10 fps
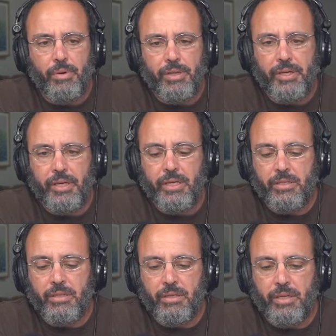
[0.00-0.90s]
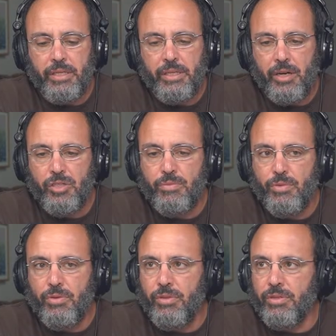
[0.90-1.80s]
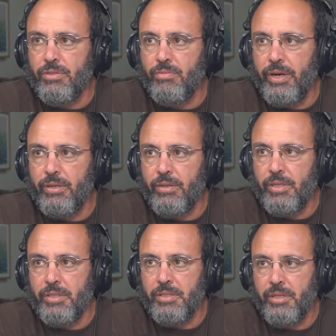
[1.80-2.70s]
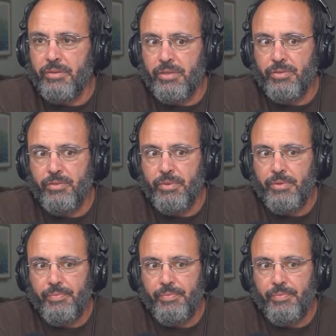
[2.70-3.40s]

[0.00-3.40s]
But I think it's not as smooth as the regular 1910 is for me.